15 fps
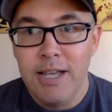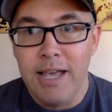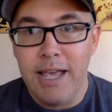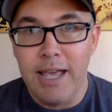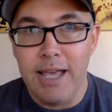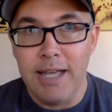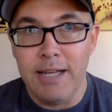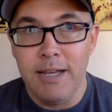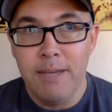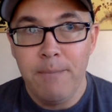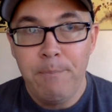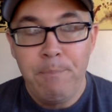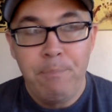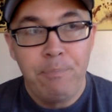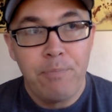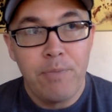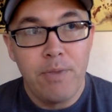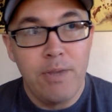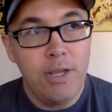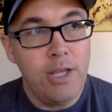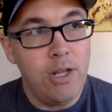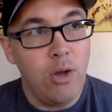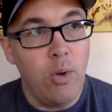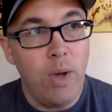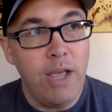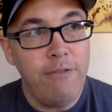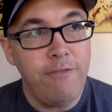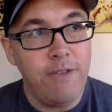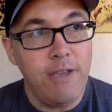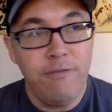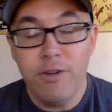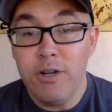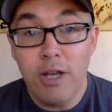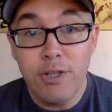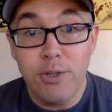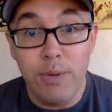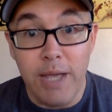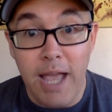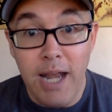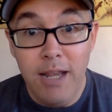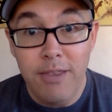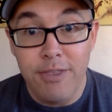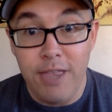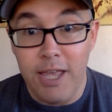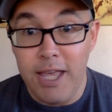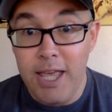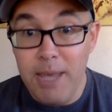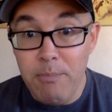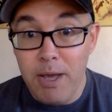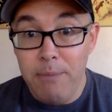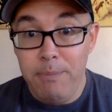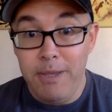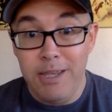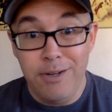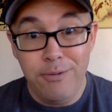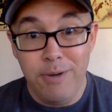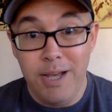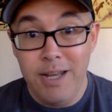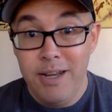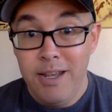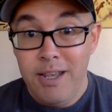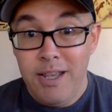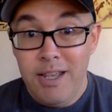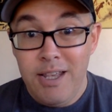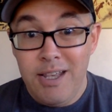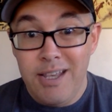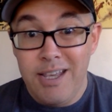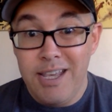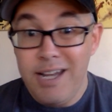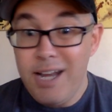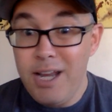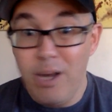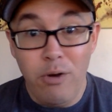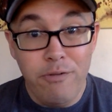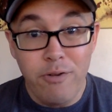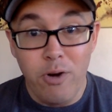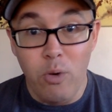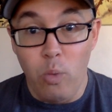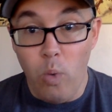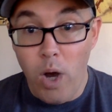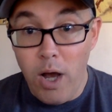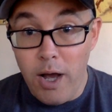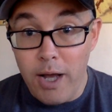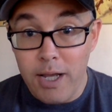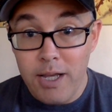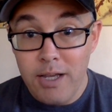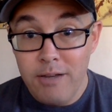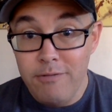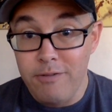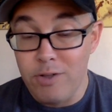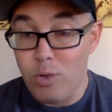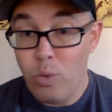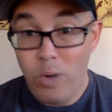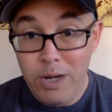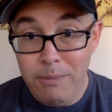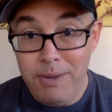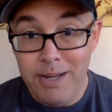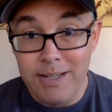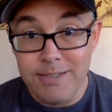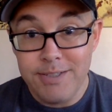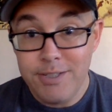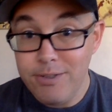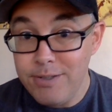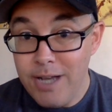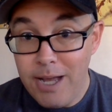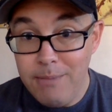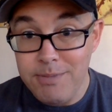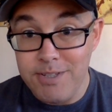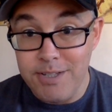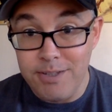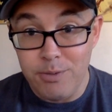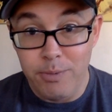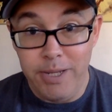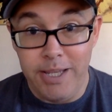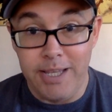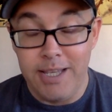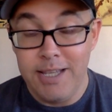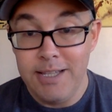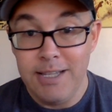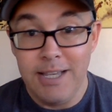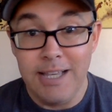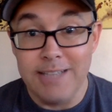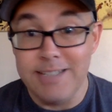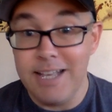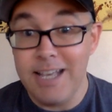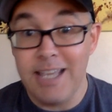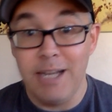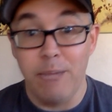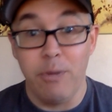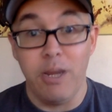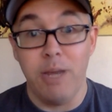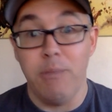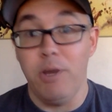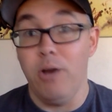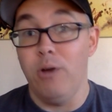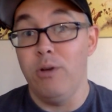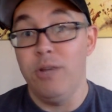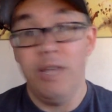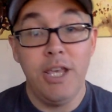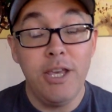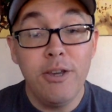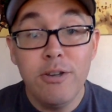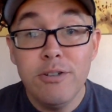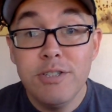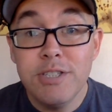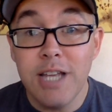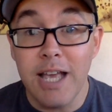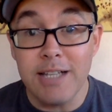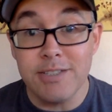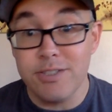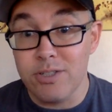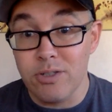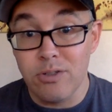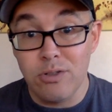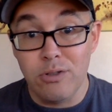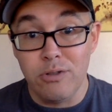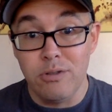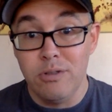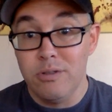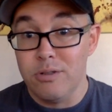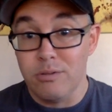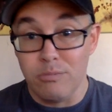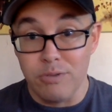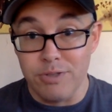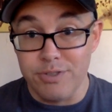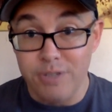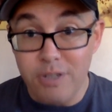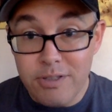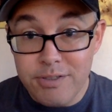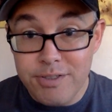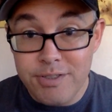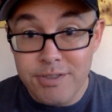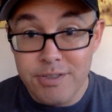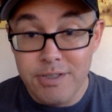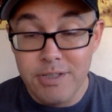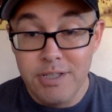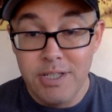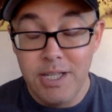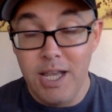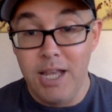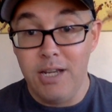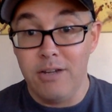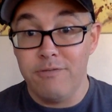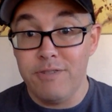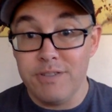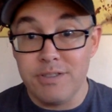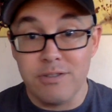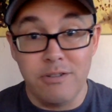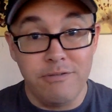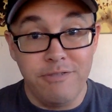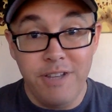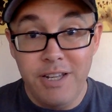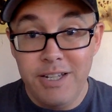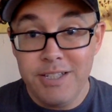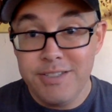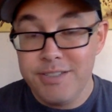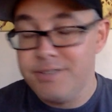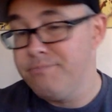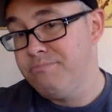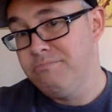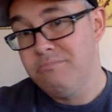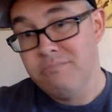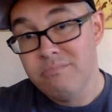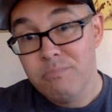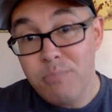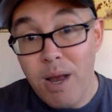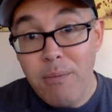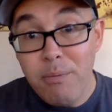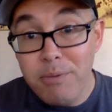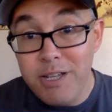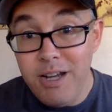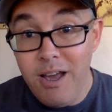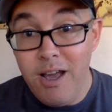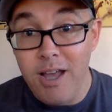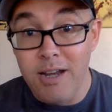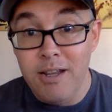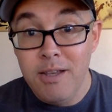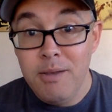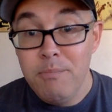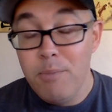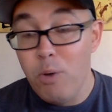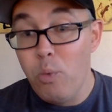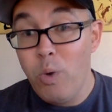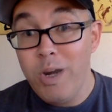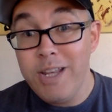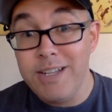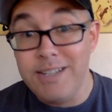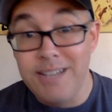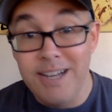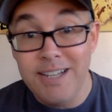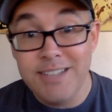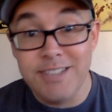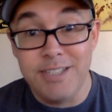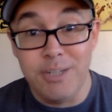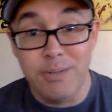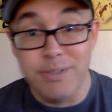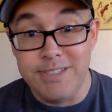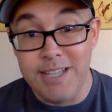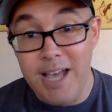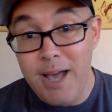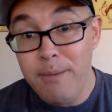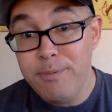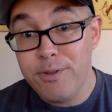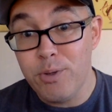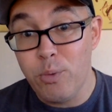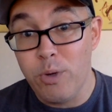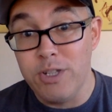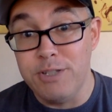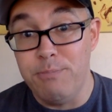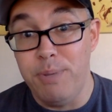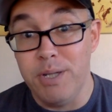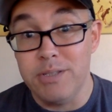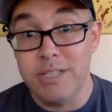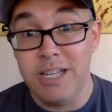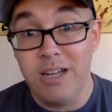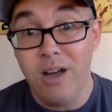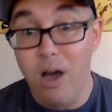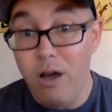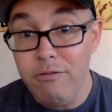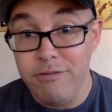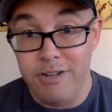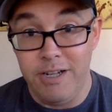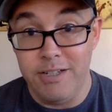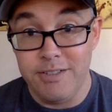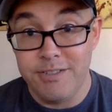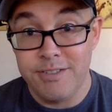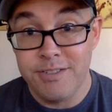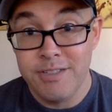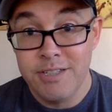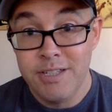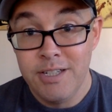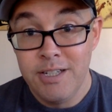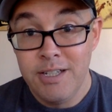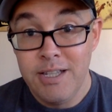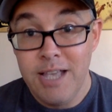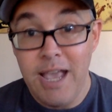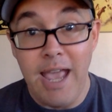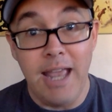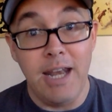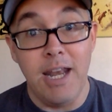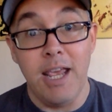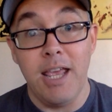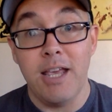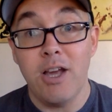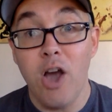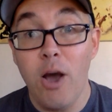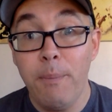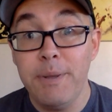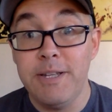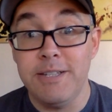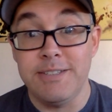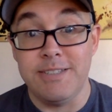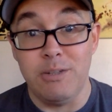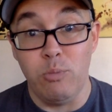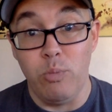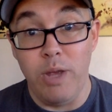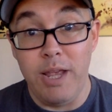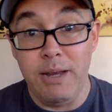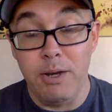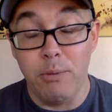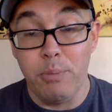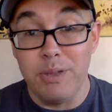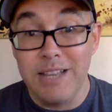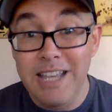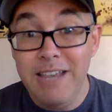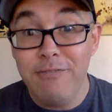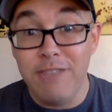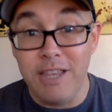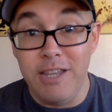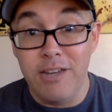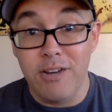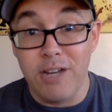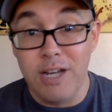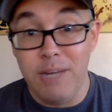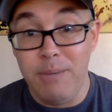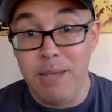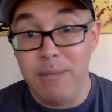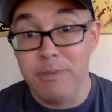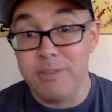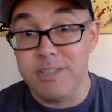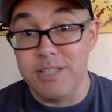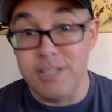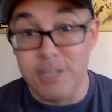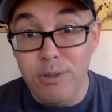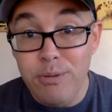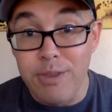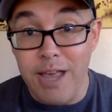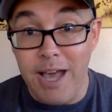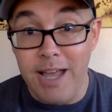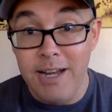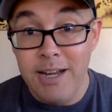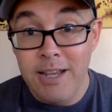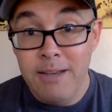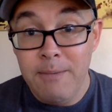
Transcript: And if you're not doing anything, it might be, what? Can I go for a walk for 20 minutes 2 times this week? Is that going to bring about huge external results in your physical fitness? Probably not. But what it does do is it helps towards building confidence and competence and your belief that you're going to be able to do that.